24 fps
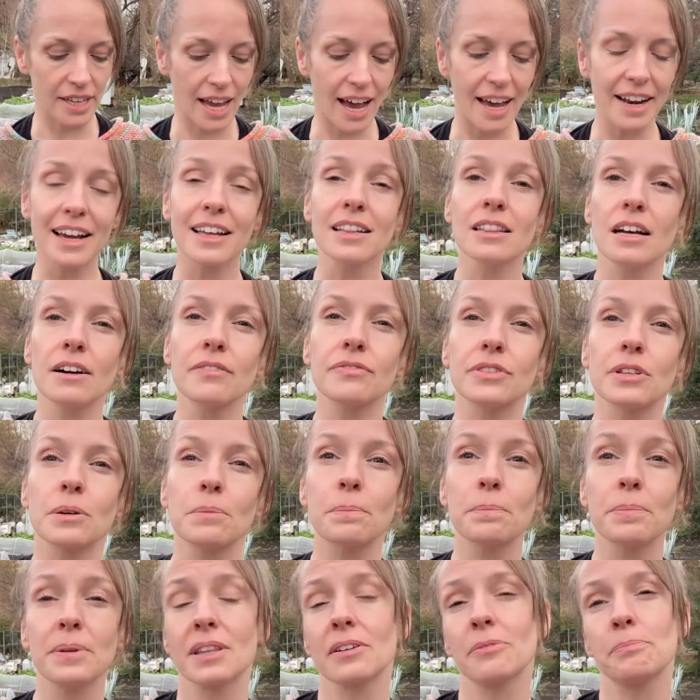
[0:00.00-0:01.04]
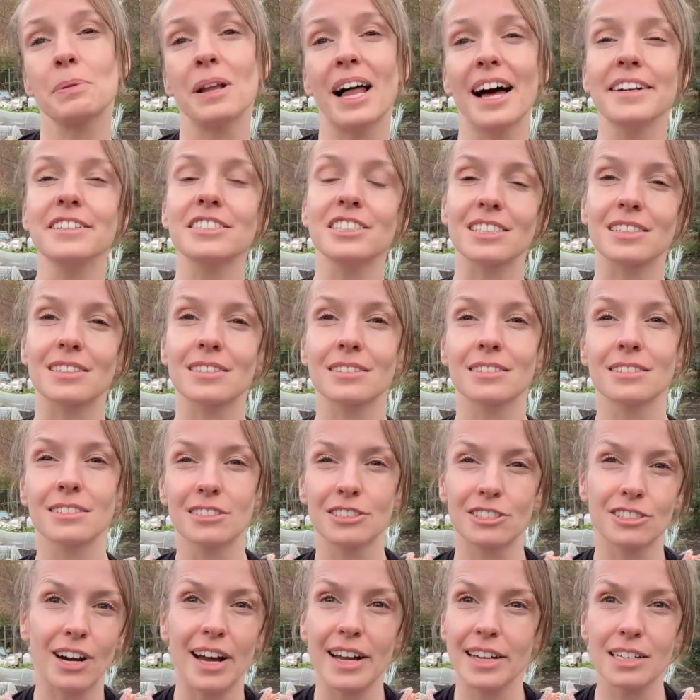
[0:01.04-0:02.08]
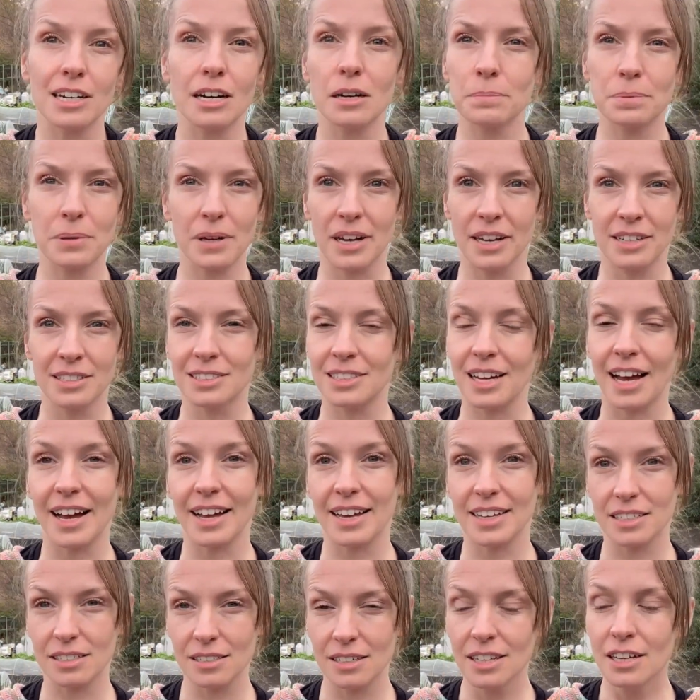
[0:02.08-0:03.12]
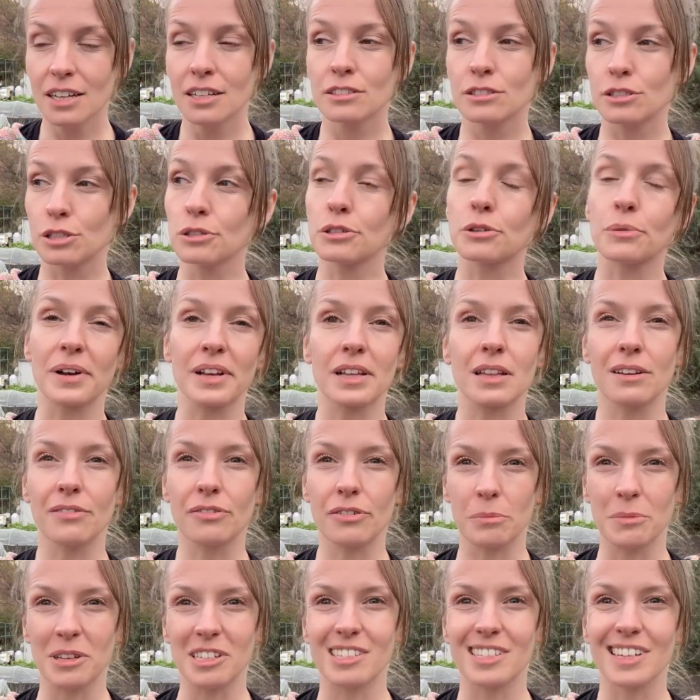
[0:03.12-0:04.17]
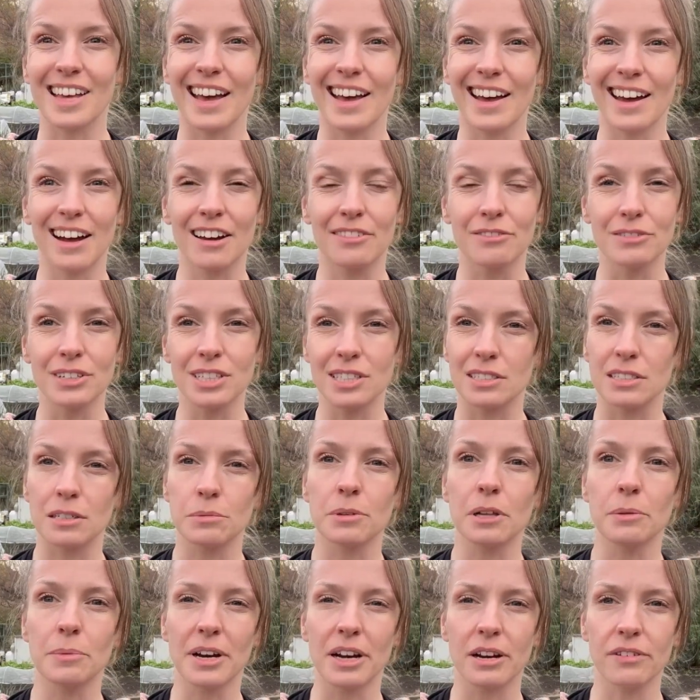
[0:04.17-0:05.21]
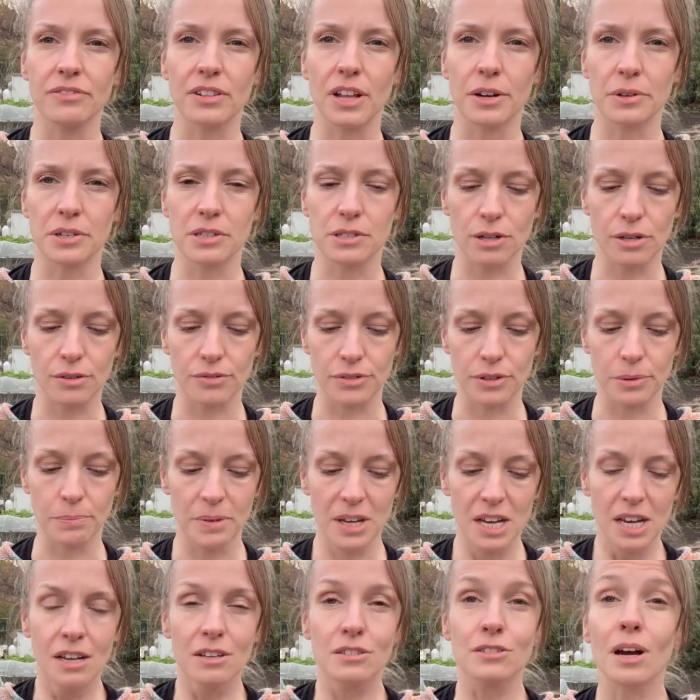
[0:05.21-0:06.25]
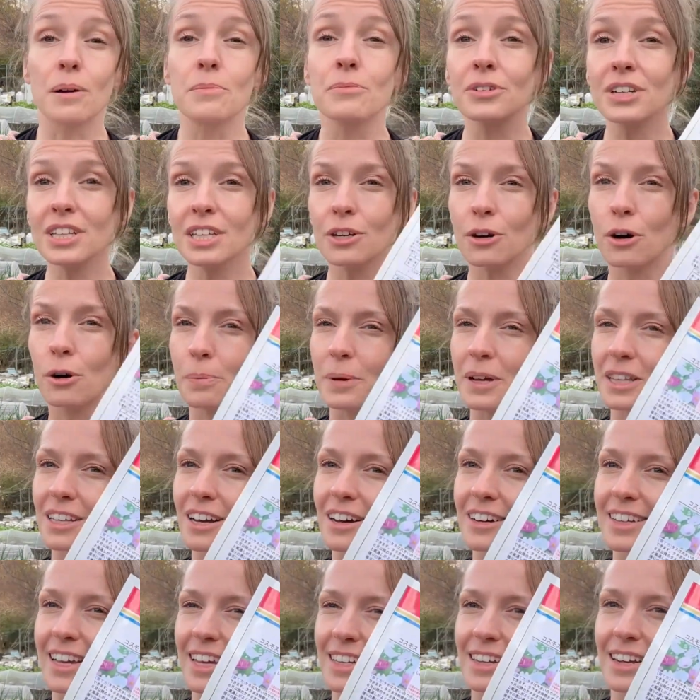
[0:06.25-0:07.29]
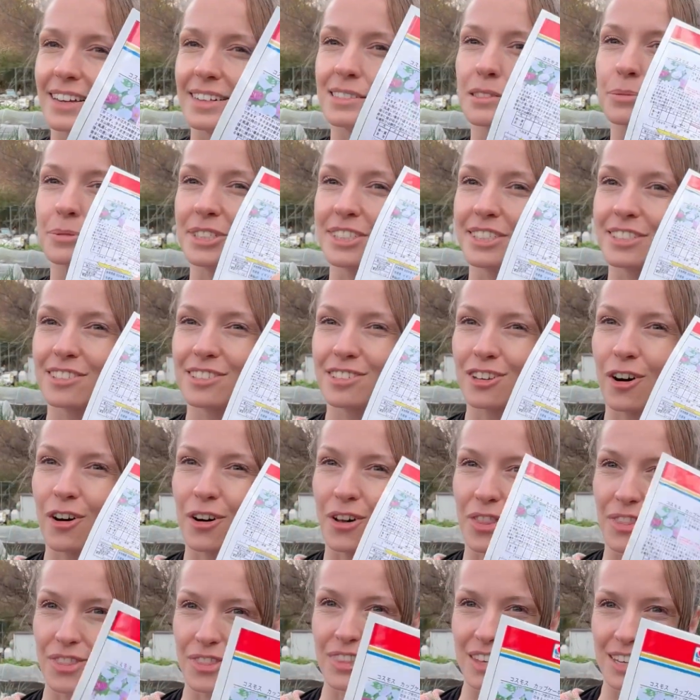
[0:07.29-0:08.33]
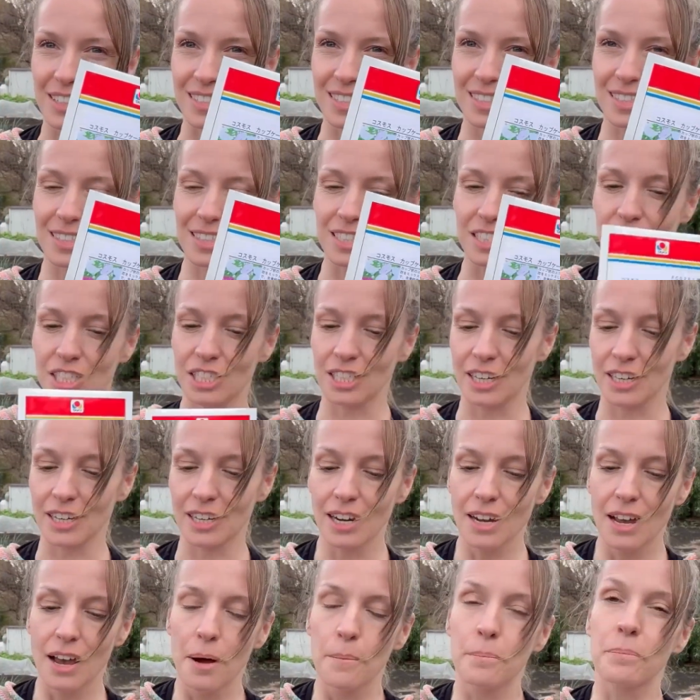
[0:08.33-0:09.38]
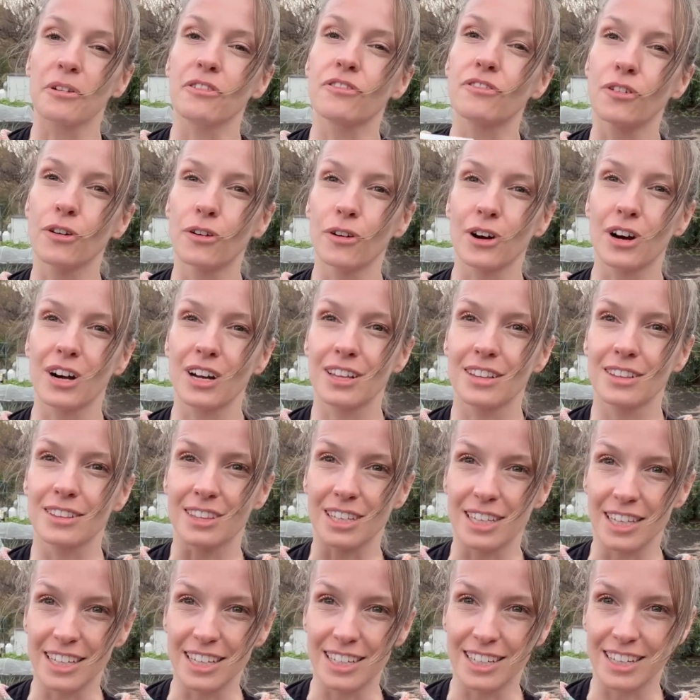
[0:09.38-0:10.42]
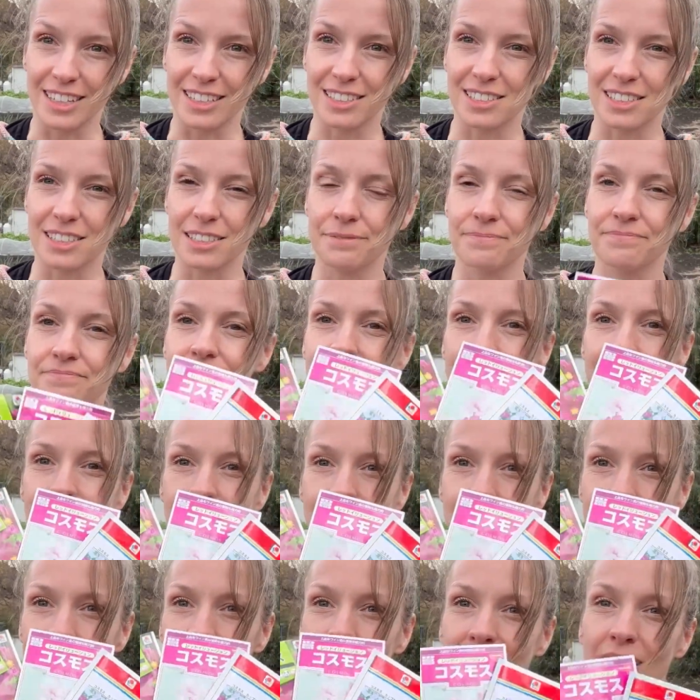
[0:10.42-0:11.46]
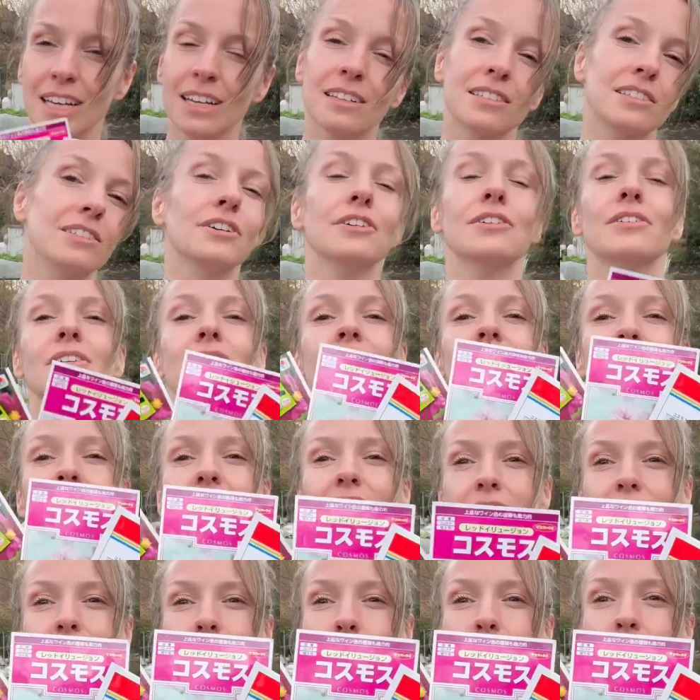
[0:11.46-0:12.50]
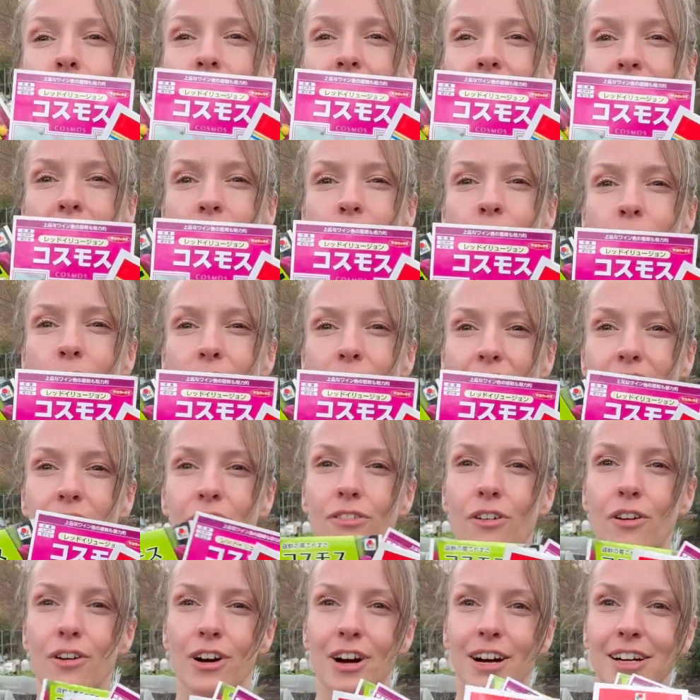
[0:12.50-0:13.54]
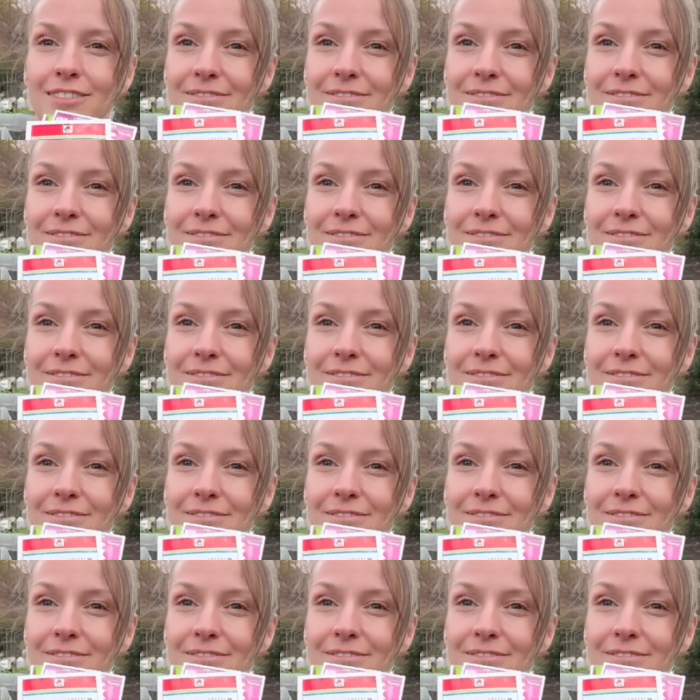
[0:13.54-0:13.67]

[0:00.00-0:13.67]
and I loved them, but the plant just dried up and died too quickly for me to get a reasonable amount of flowers off them. So I'm really hoping that I'll get nice ones on this year before the heat kicks in. So this is what I am going for.